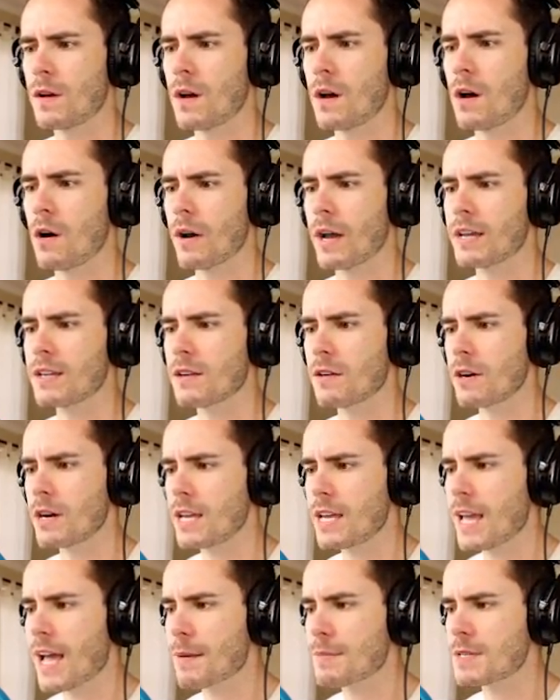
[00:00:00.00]
Oh, are there
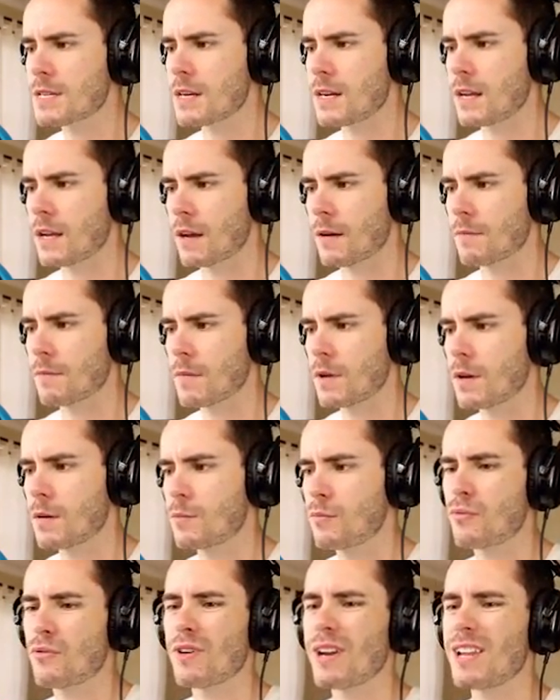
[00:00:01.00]
any caps in here?
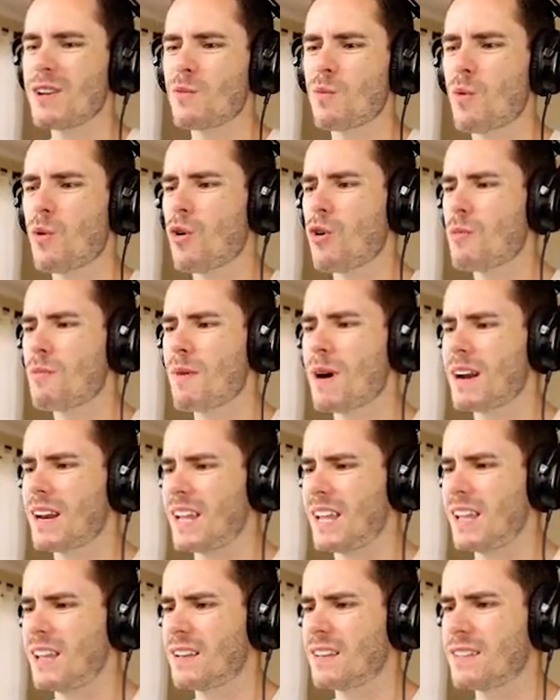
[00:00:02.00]
Pre-war
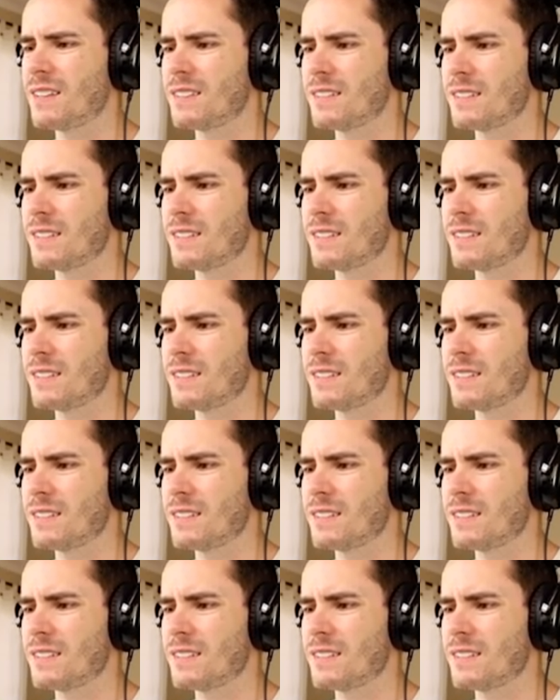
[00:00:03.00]
money.